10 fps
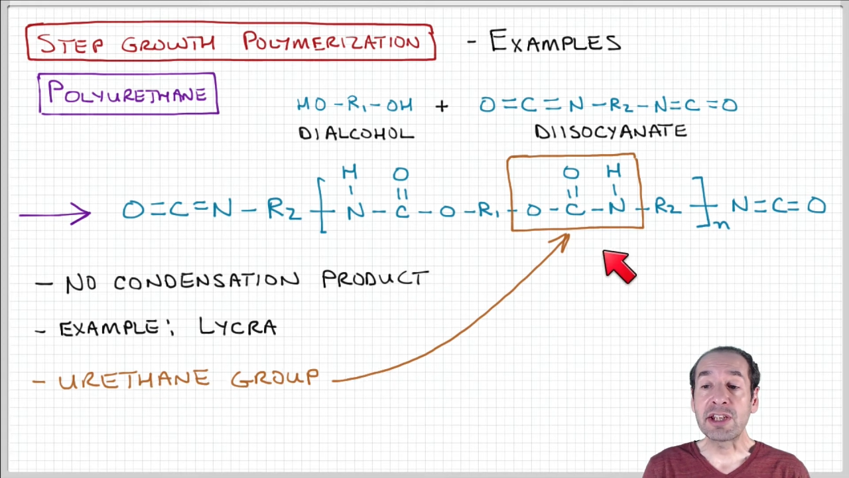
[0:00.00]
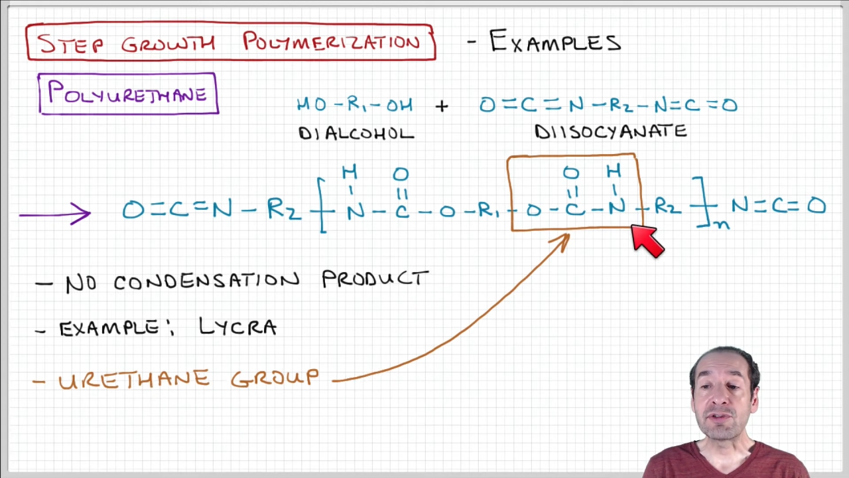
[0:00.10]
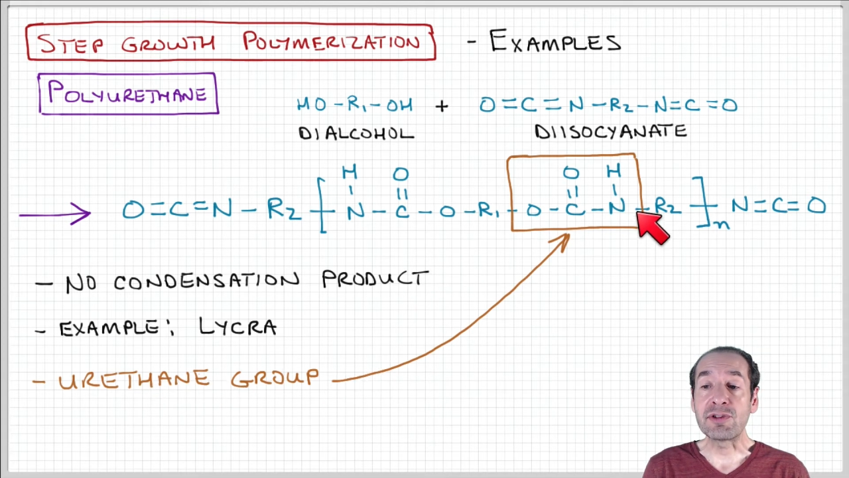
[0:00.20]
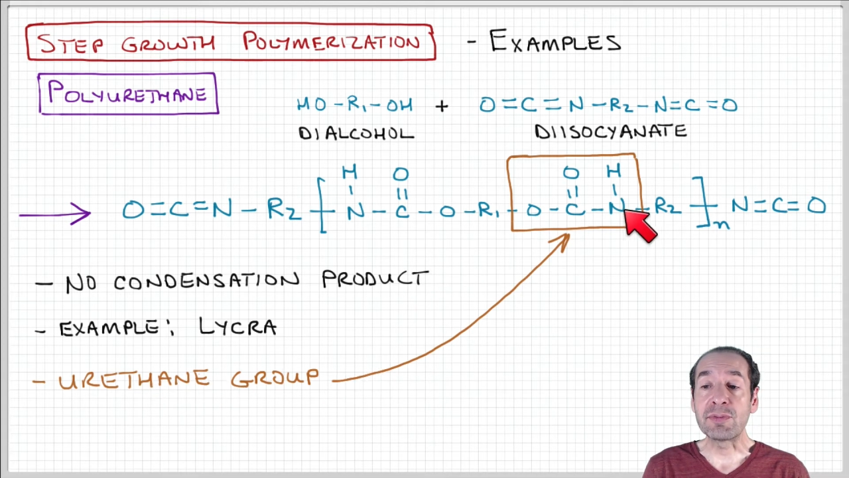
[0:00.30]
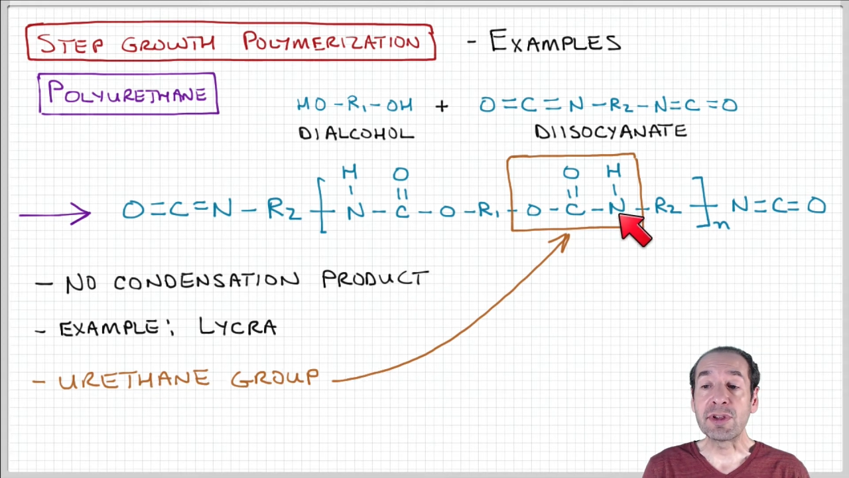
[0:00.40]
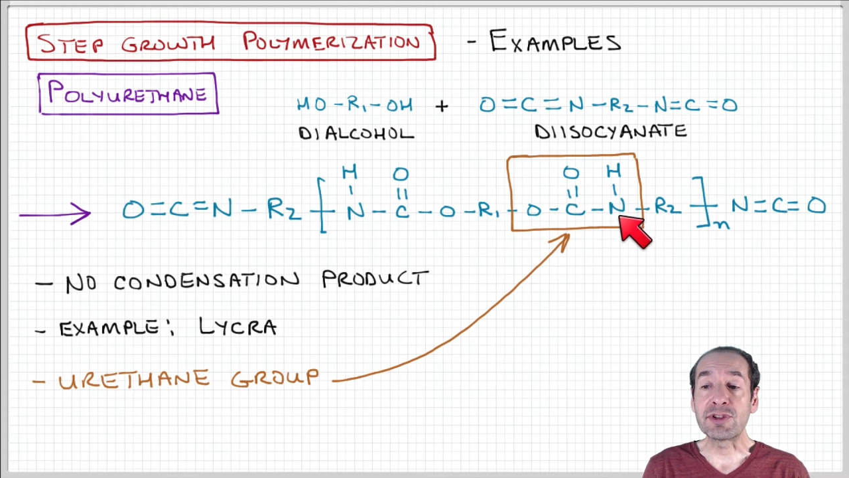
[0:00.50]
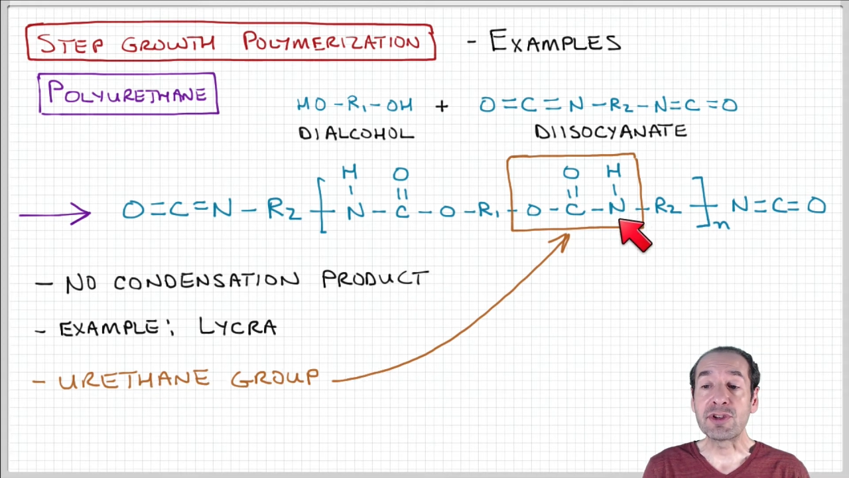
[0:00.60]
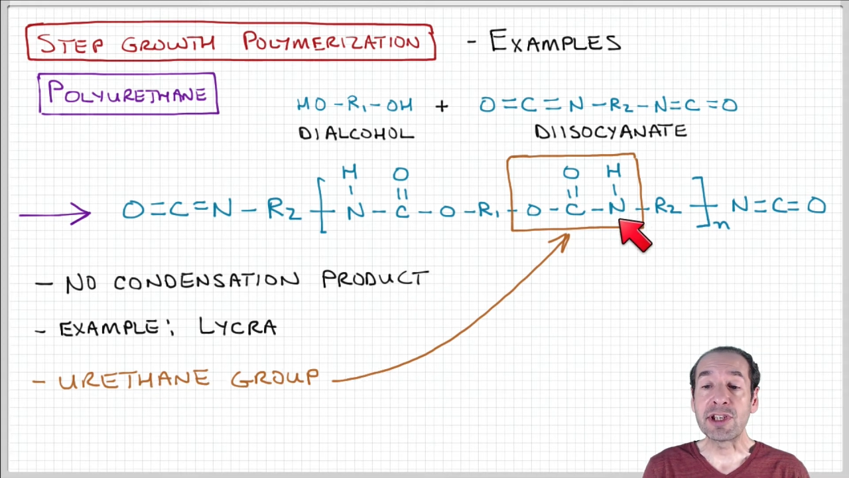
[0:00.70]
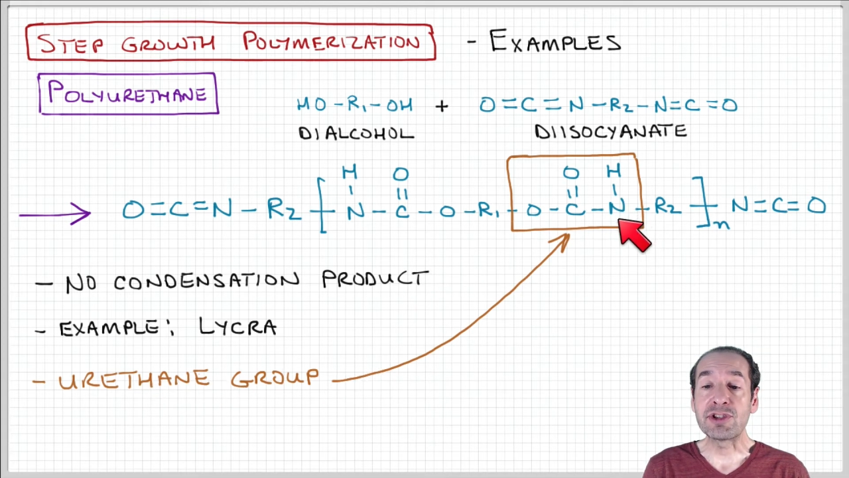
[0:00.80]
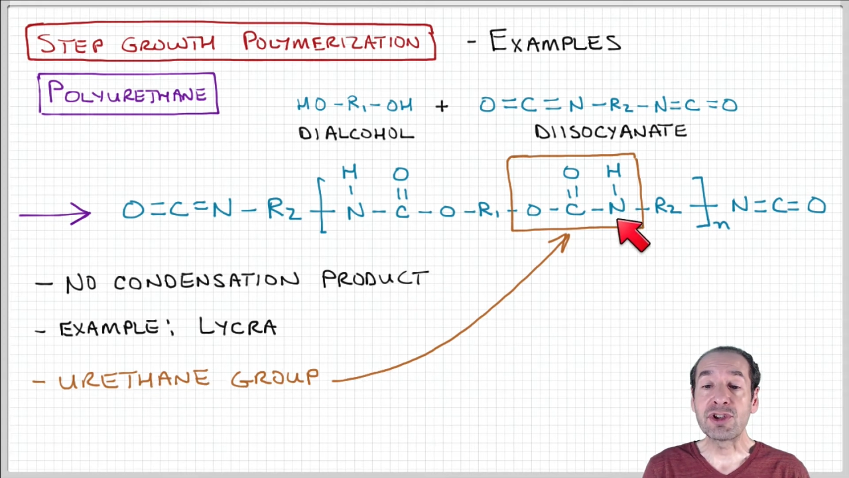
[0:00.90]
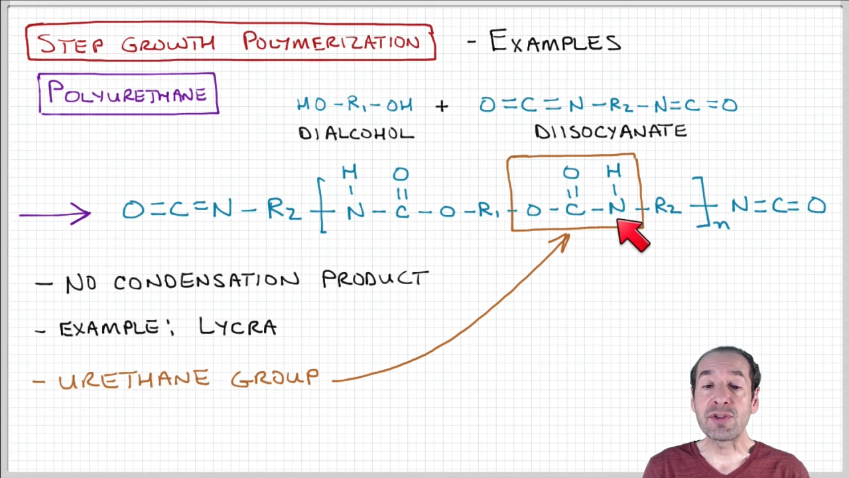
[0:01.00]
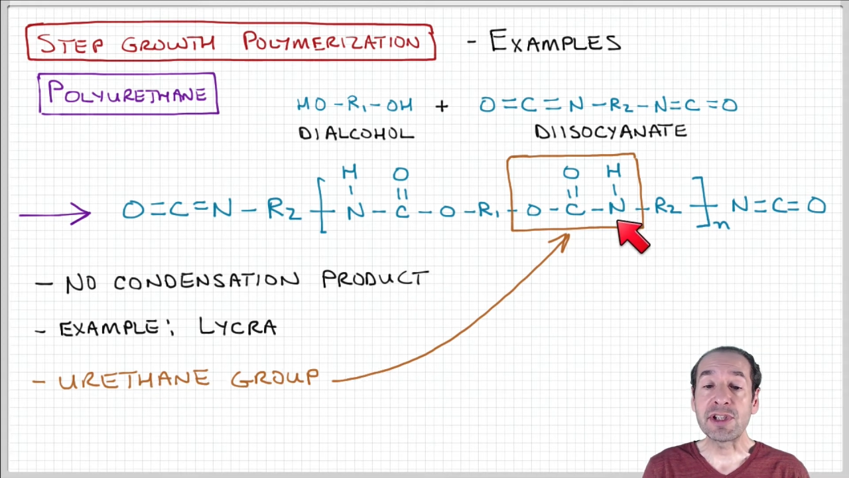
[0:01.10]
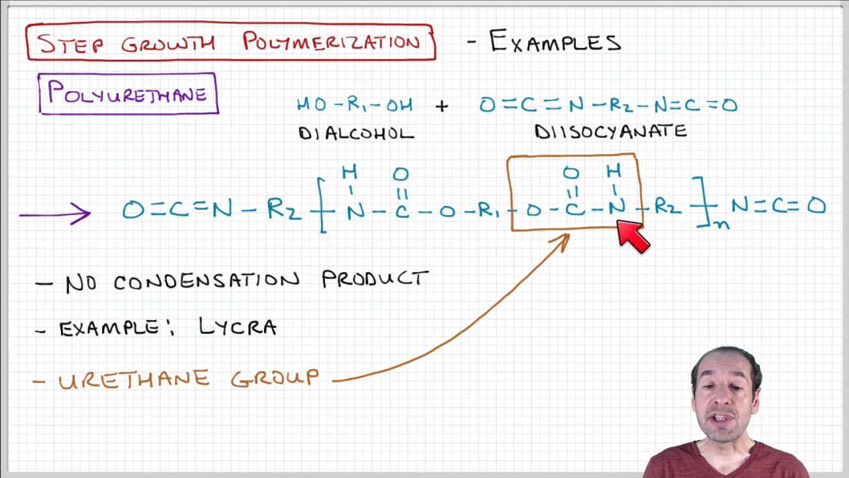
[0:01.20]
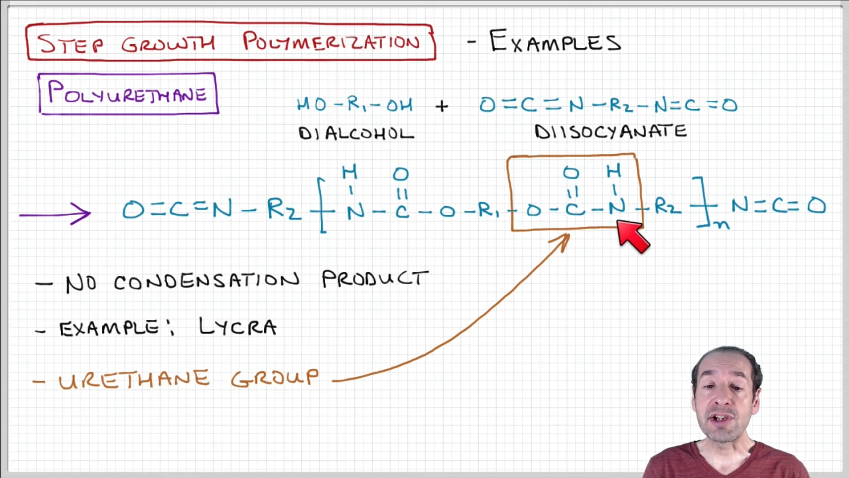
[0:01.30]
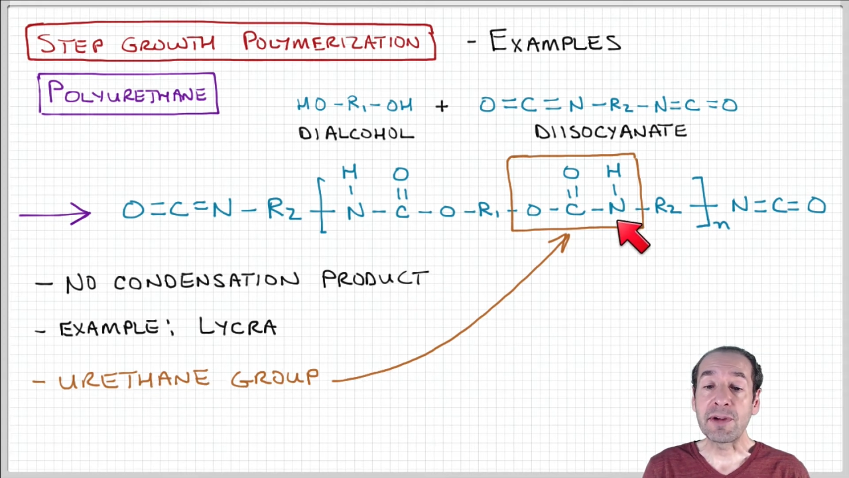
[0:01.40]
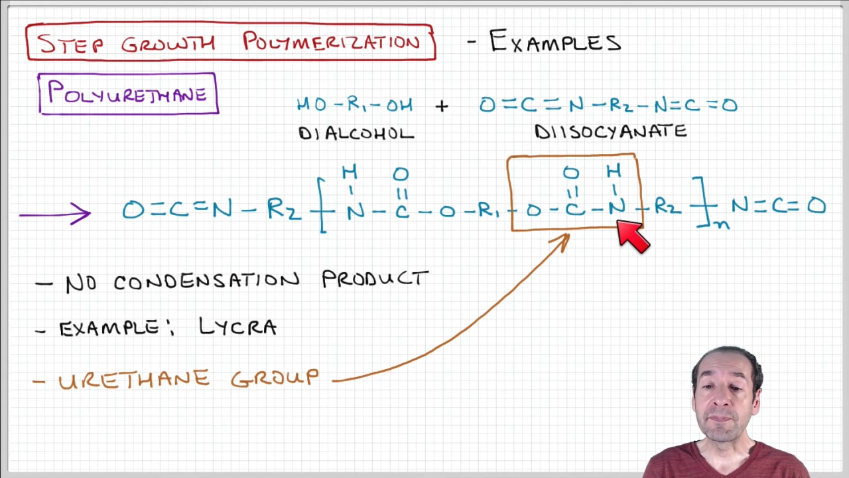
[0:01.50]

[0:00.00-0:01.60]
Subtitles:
group, so that's shown here.